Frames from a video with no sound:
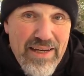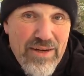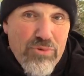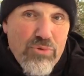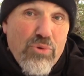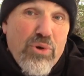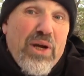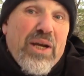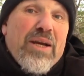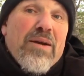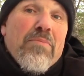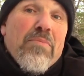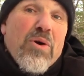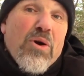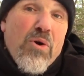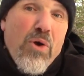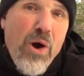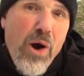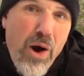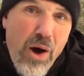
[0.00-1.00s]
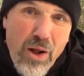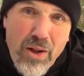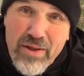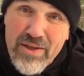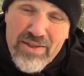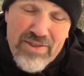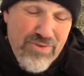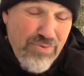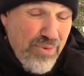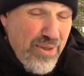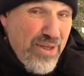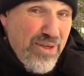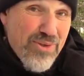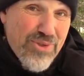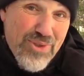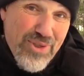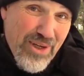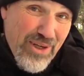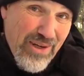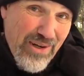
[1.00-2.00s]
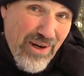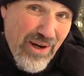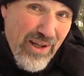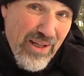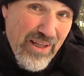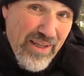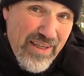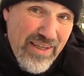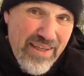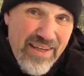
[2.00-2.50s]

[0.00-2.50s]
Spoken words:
rigmarole, as we used to call it,